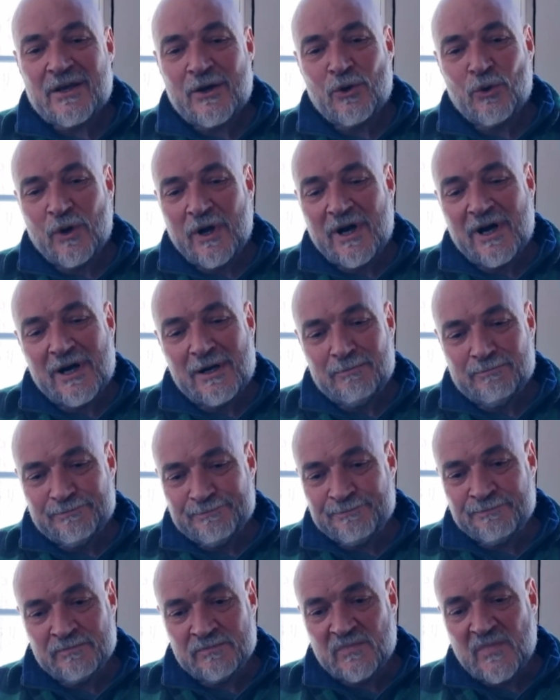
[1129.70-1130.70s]

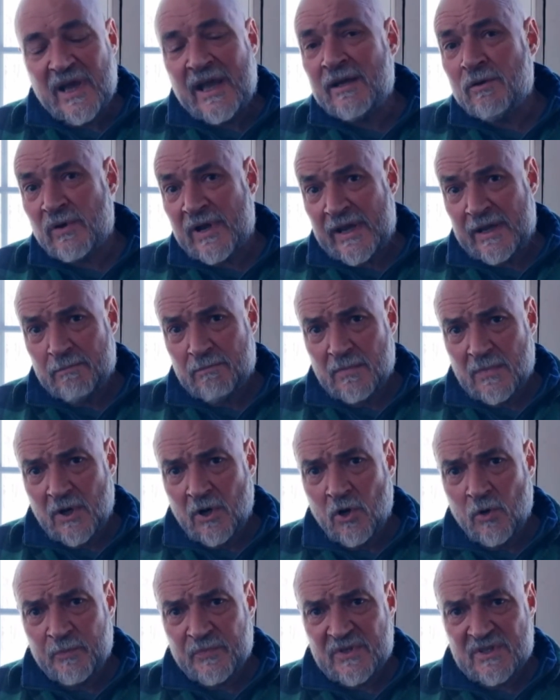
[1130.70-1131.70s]
So anyway,
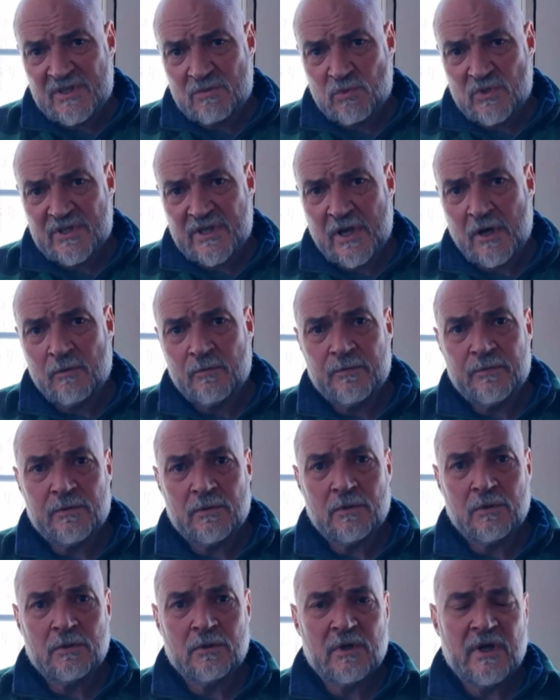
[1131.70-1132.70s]
hope this was
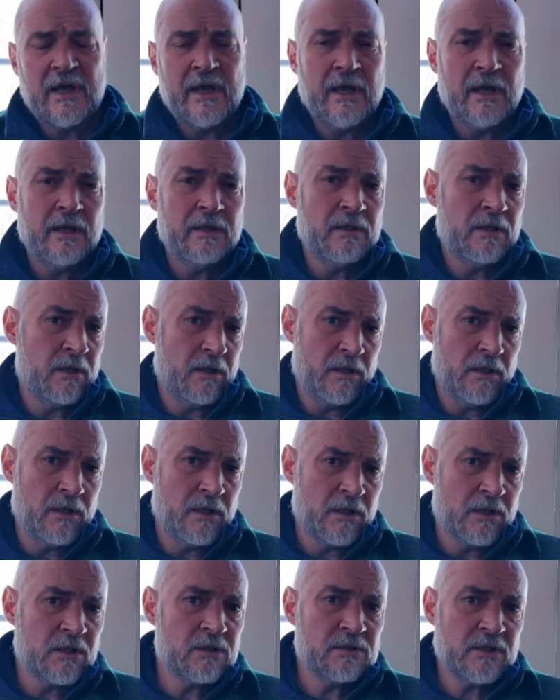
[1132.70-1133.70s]
helpful and
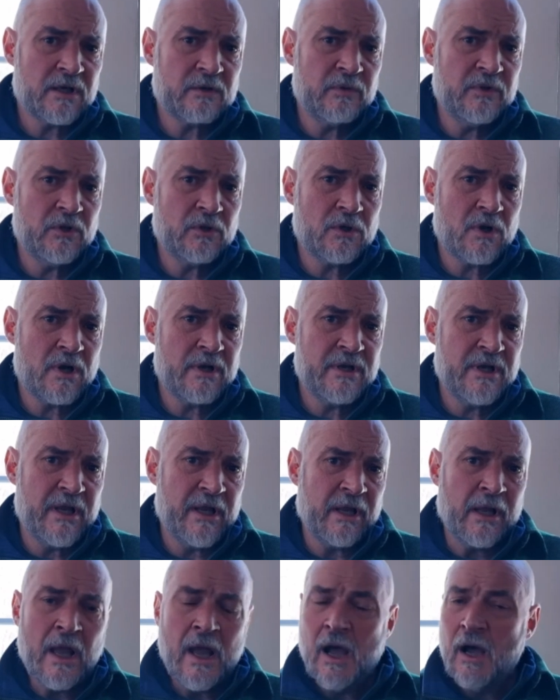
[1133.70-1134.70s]
good luck with your
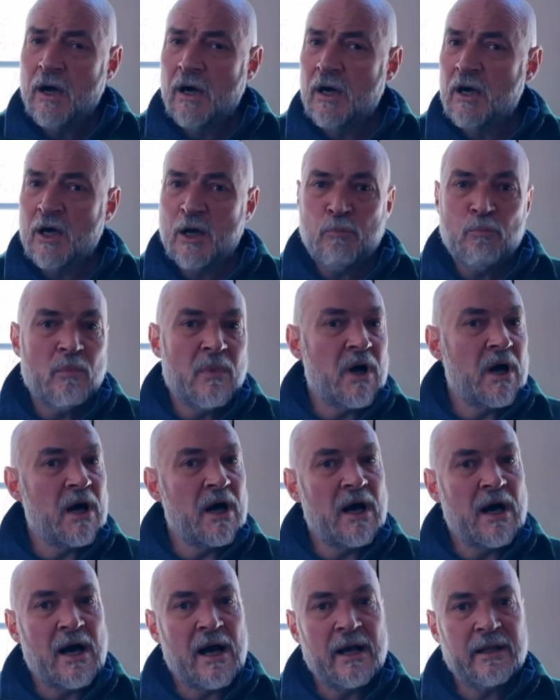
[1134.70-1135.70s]
gardening.
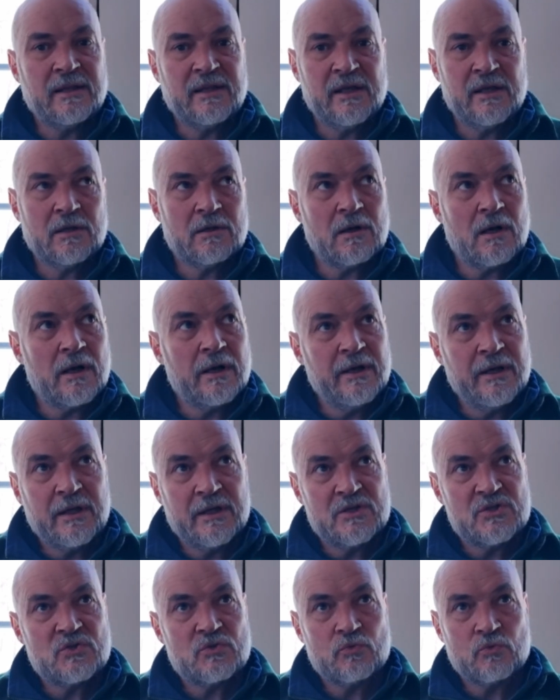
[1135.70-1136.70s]
I think
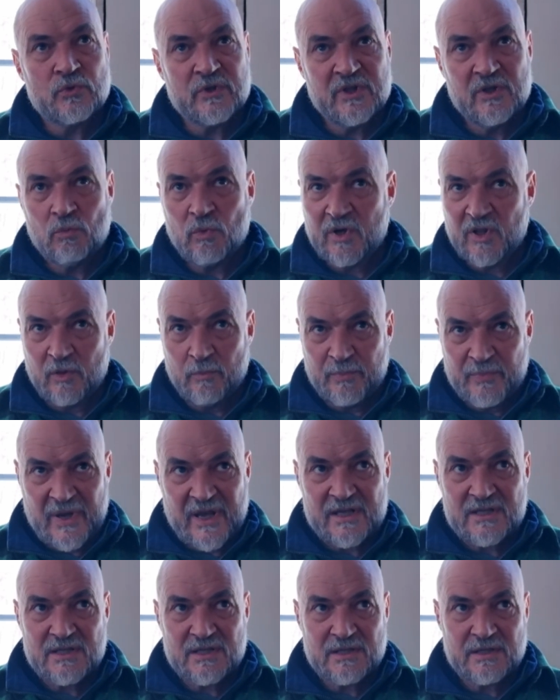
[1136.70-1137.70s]
gardening is really one of the
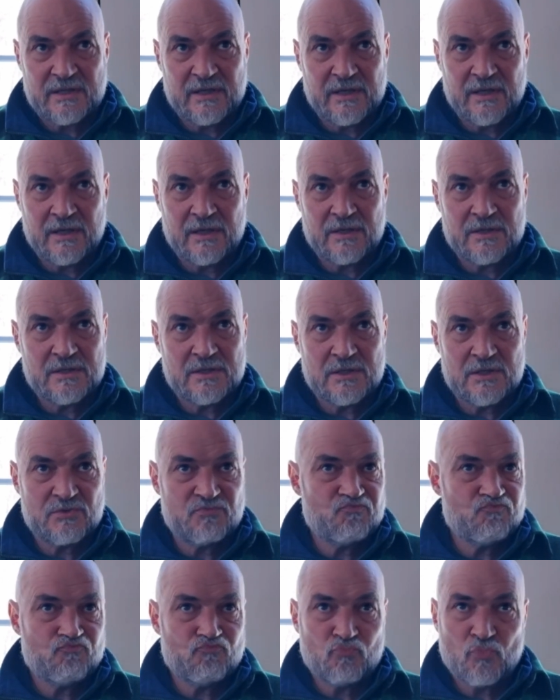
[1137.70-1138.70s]
best
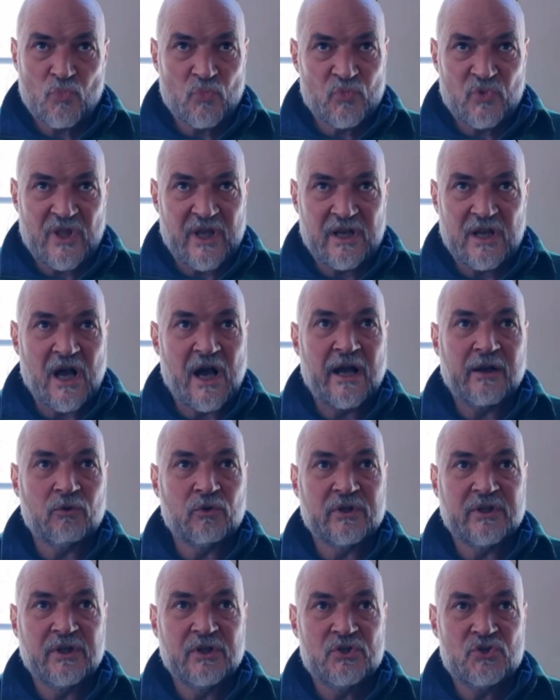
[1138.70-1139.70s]
things that I
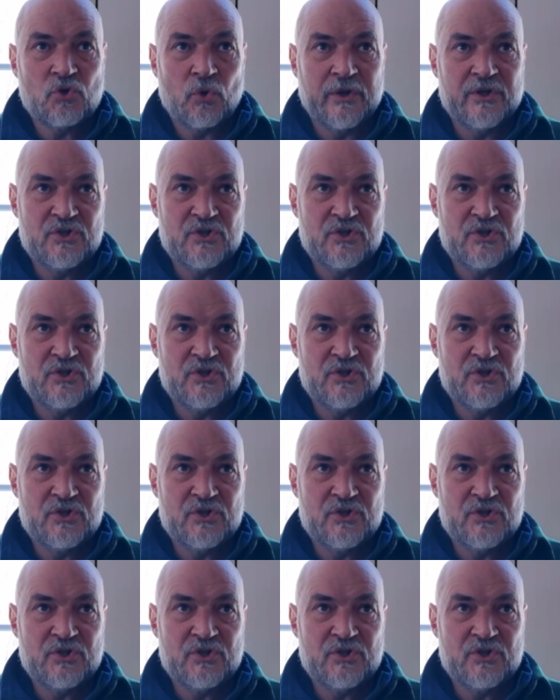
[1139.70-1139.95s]
really